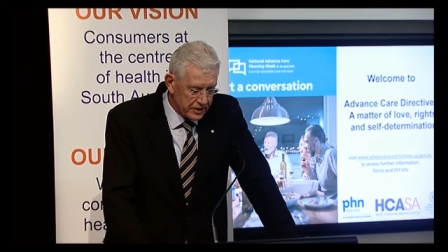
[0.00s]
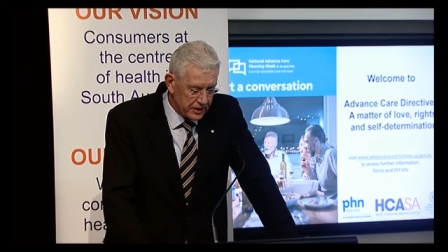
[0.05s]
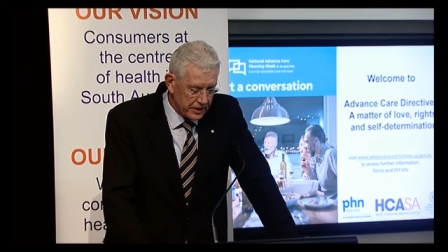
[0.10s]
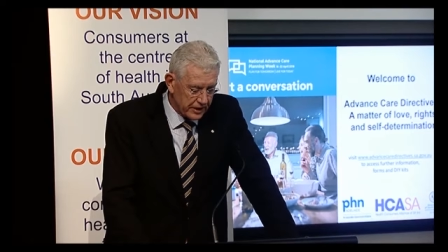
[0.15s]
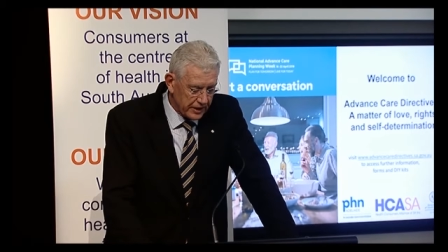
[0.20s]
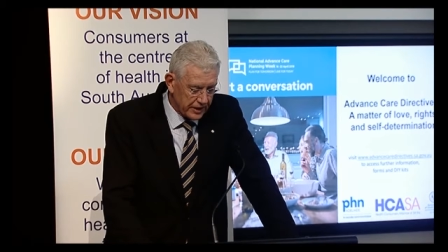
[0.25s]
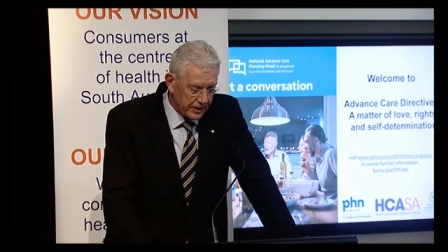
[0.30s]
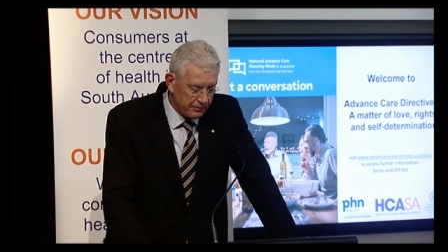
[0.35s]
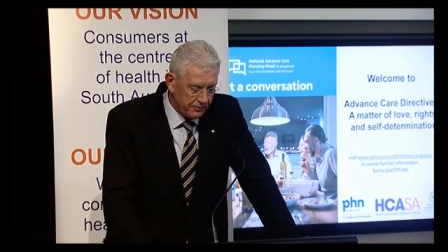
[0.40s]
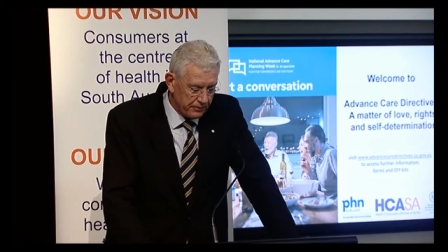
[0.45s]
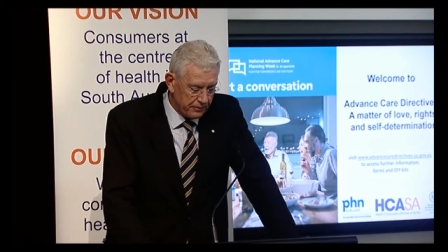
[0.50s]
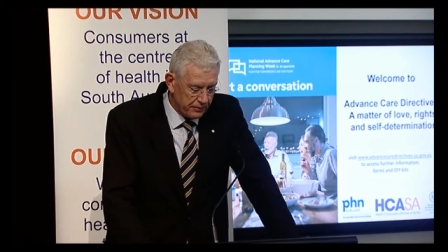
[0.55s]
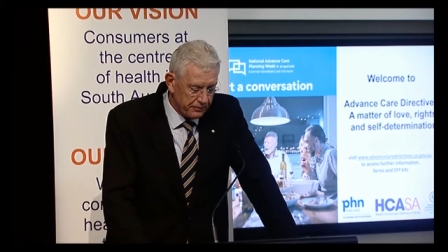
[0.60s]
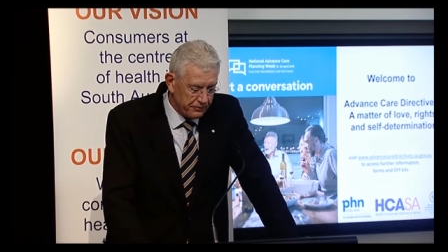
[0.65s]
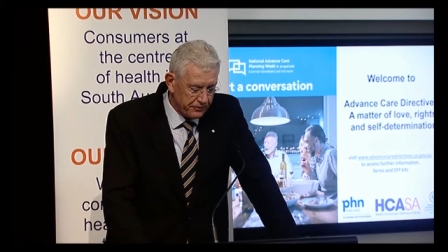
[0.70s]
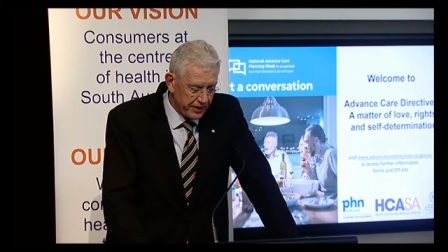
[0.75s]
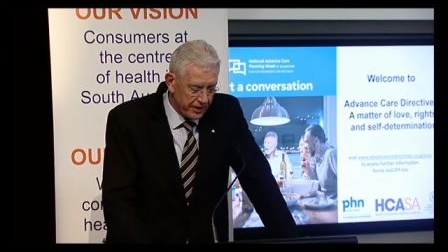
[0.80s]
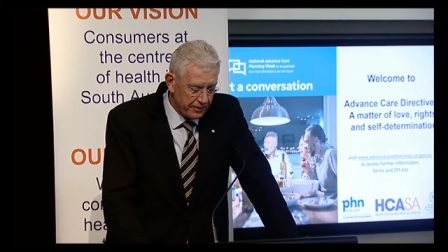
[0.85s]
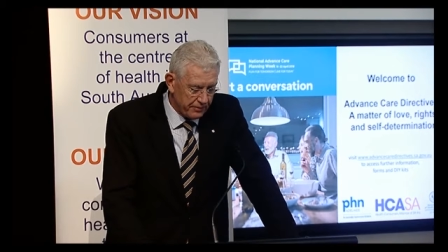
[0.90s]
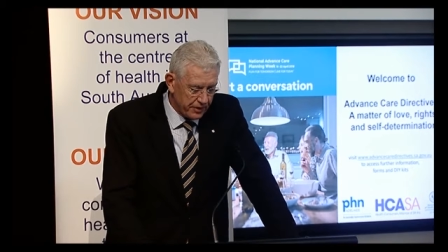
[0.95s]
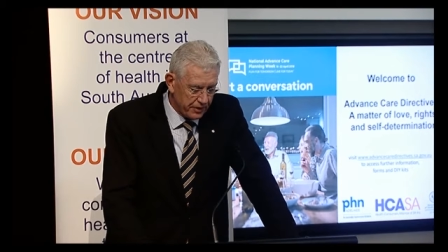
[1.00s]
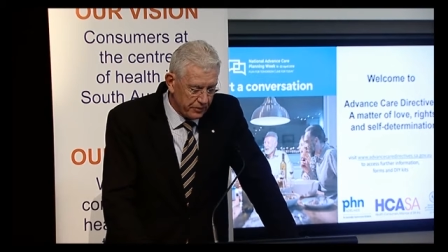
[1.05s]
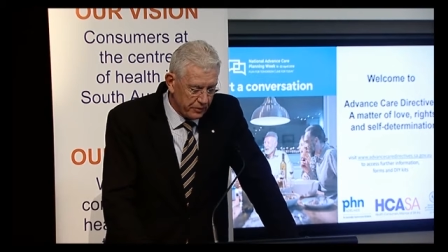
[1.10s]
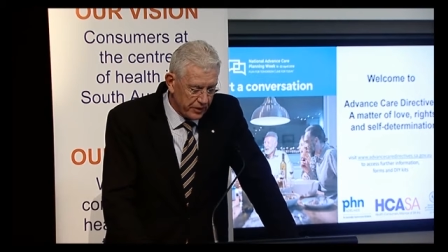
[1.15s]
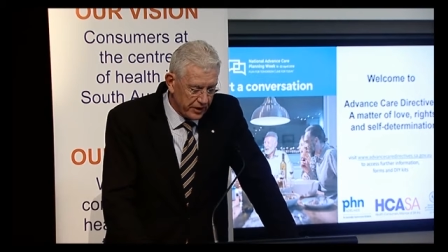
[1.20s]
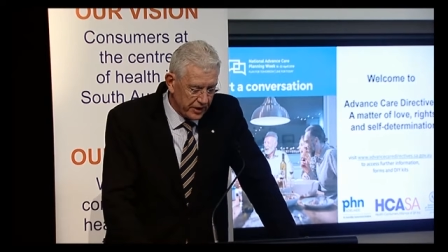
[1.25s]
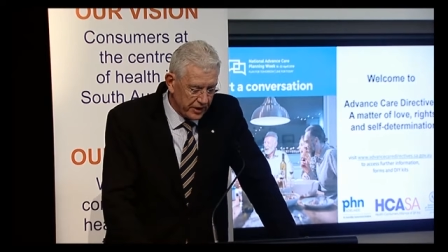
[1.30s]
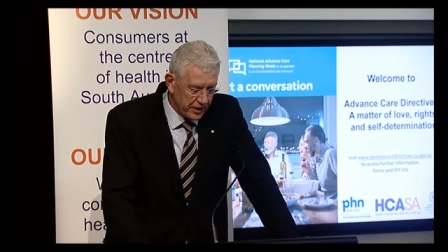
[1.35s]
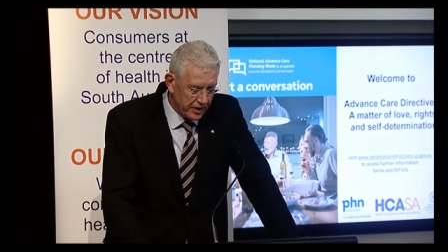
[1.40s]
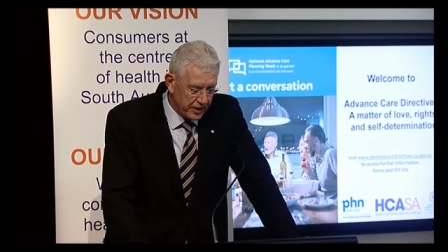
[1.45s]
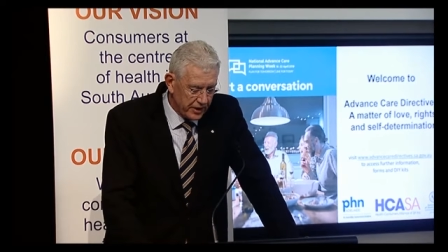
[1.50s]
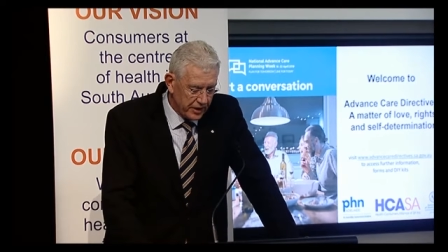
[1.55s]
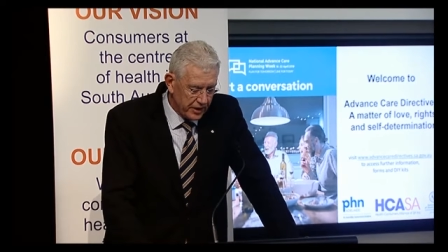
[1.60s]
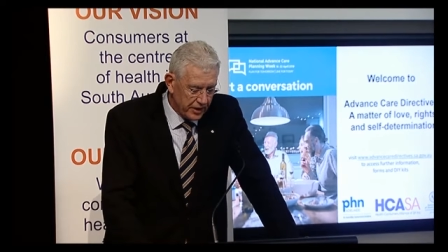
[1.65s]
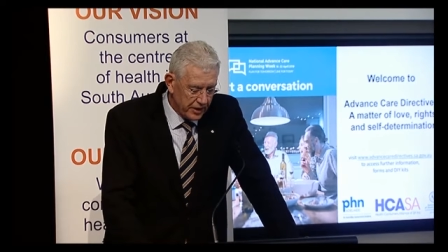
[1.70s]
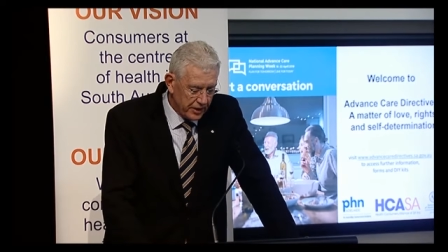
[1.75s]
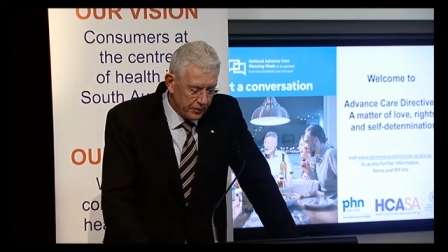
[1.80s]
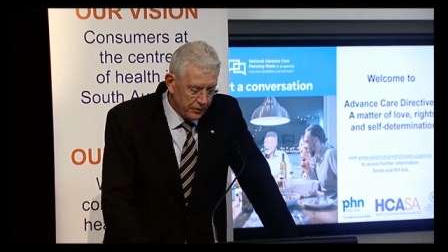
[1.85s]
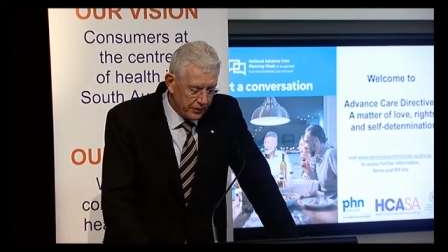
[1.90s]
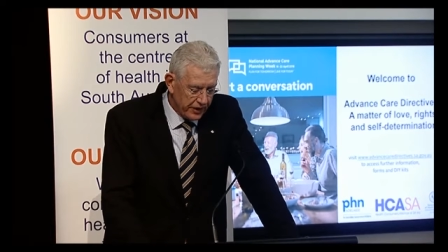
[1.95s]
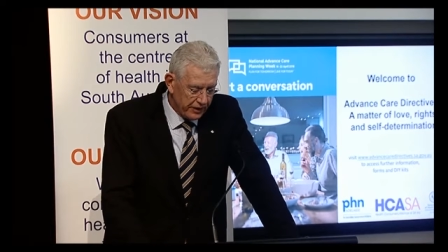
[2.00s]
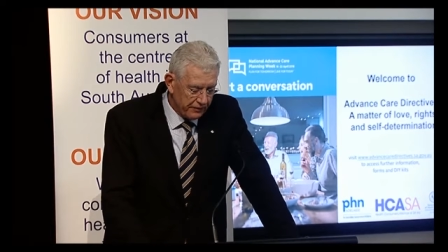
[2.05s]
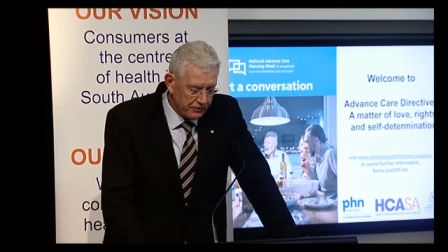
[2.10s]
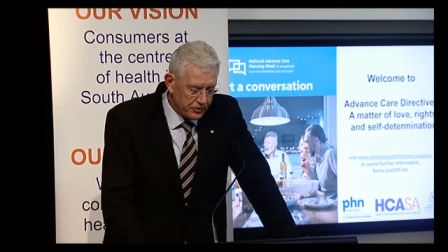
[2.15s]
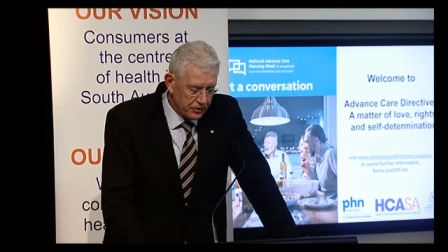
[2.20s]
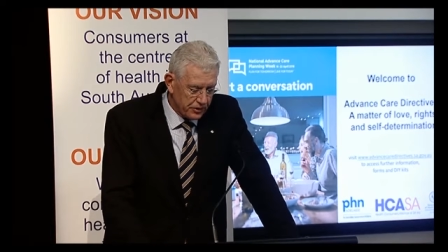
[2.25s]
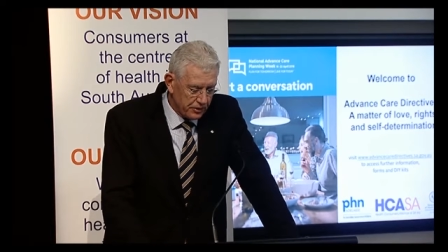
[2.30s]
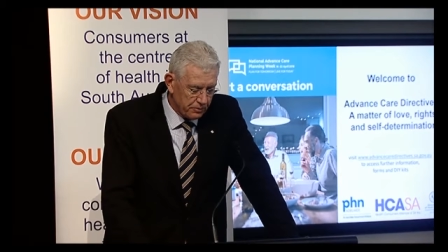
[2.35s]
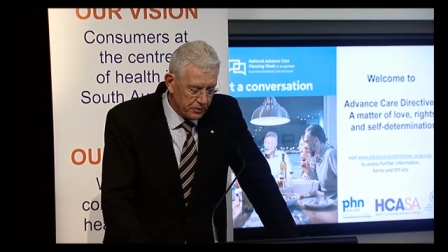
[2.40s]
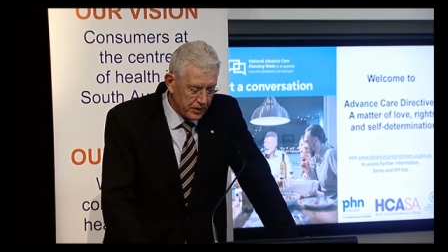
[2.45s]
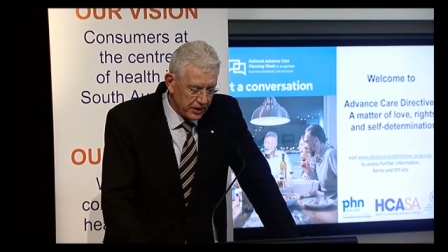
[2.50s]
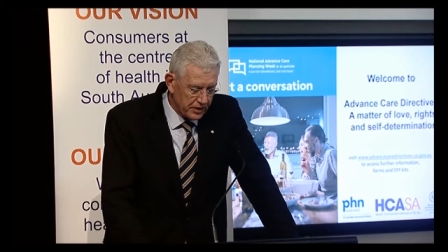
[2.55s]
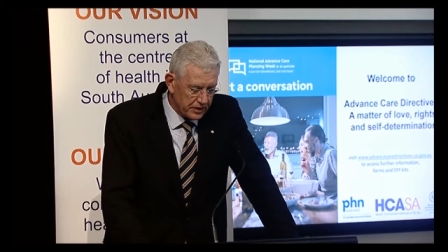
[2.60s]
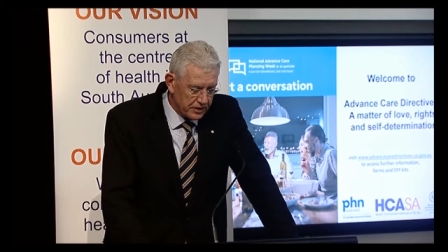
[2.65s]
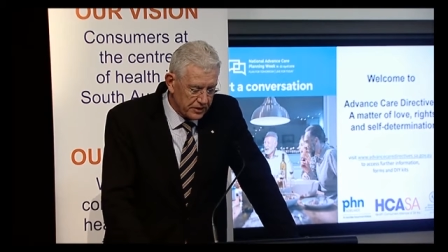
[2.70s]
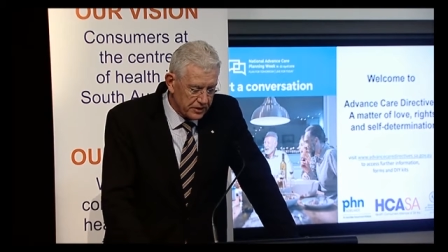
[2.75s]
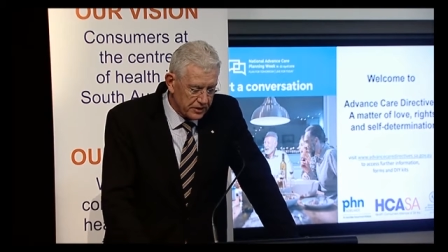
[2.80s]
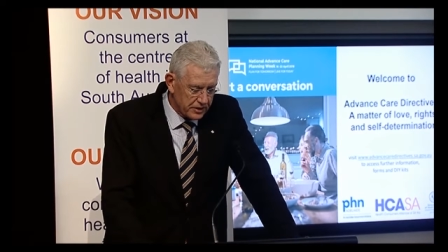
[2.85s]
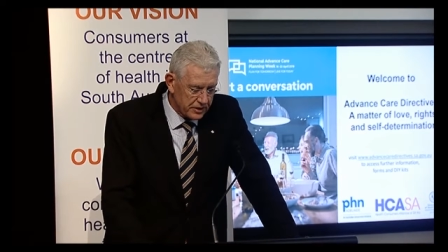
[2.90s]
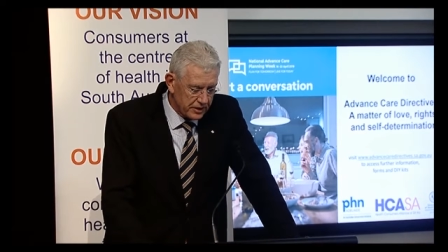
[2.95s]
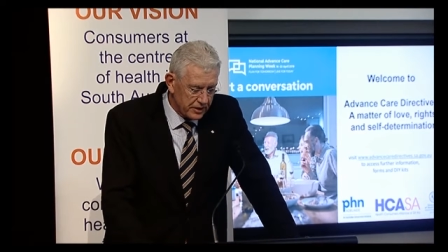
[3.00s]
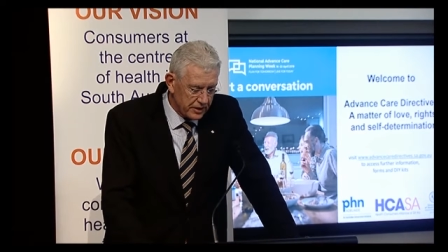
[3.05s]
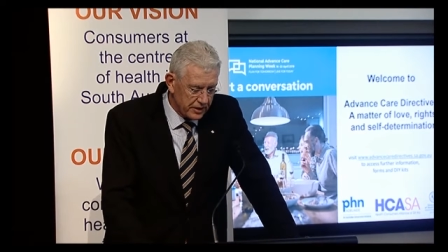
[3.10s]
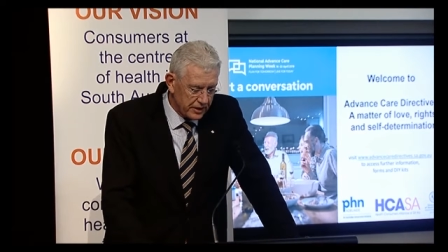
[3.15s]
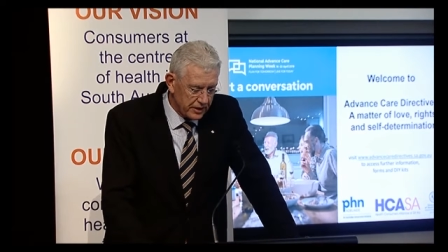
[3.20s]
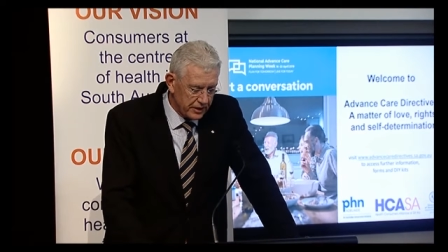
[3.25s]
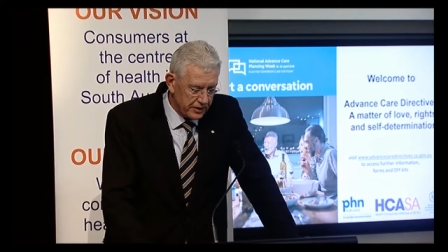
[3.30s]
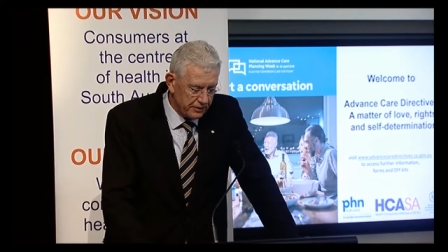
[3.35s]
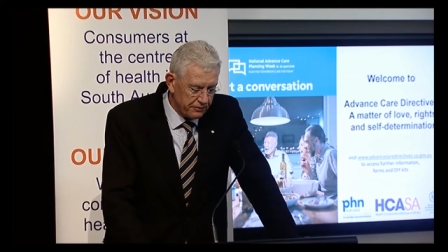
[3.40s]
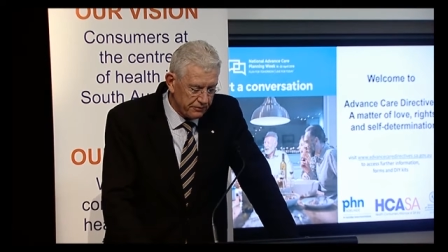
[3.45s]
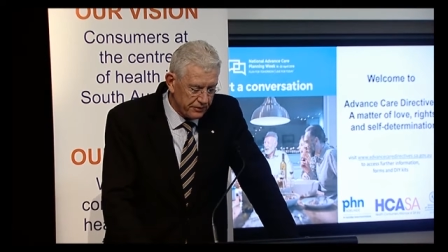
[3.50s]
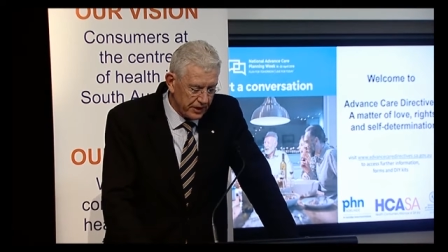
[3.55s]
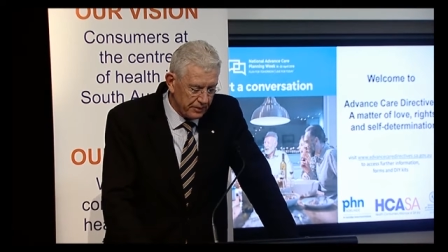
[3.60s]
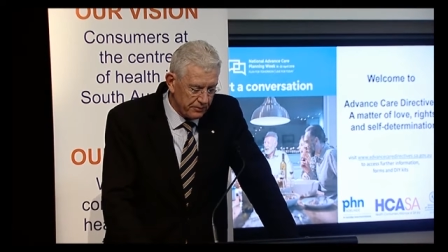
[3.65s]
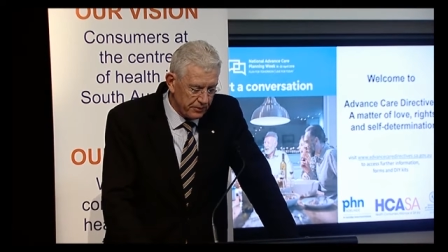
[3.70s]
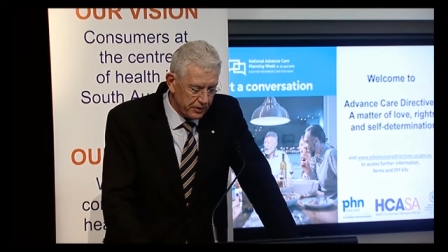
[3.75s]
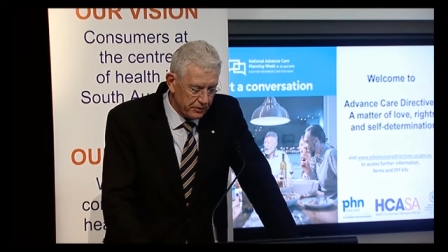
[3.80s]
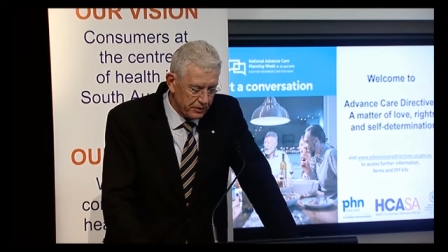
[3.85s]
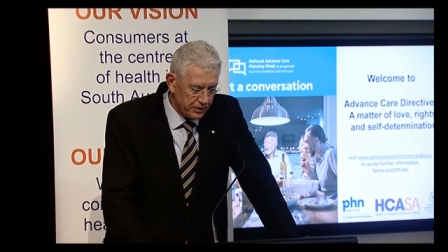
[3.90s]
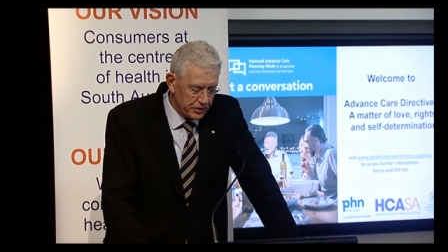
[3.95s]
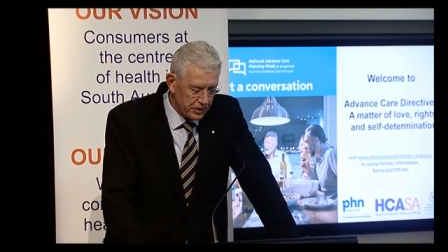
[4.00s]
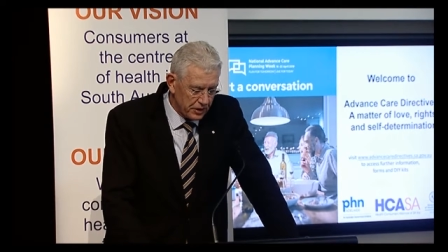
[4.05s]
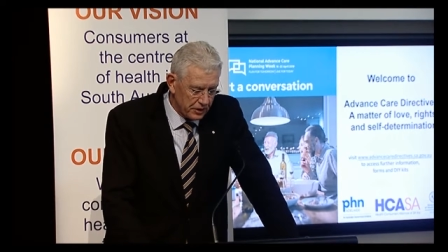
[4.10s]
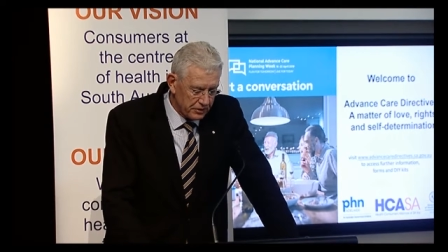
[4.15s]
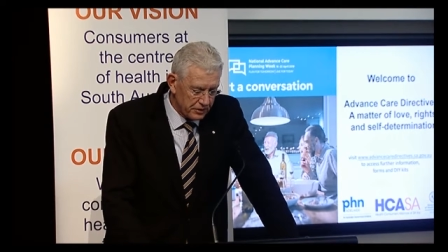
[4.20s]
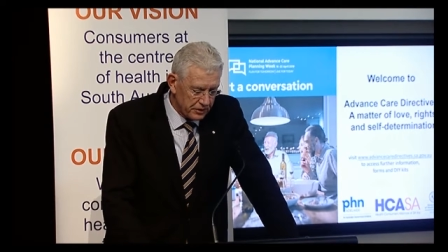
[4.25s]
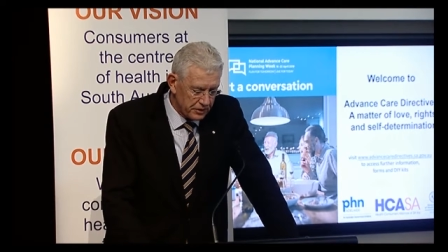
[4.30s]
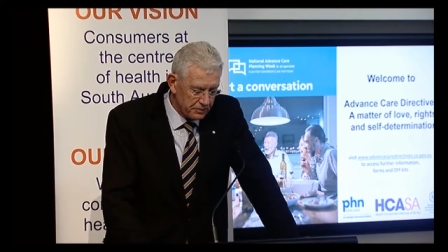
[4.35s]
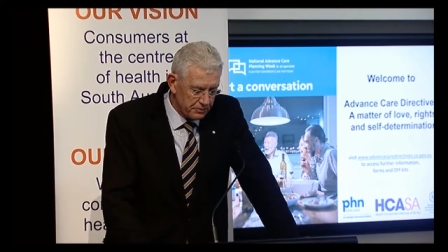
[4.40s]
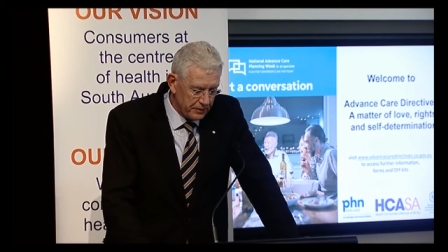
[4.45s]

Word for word: that I come from a family where we have two brothers uh, in the family who are doctors.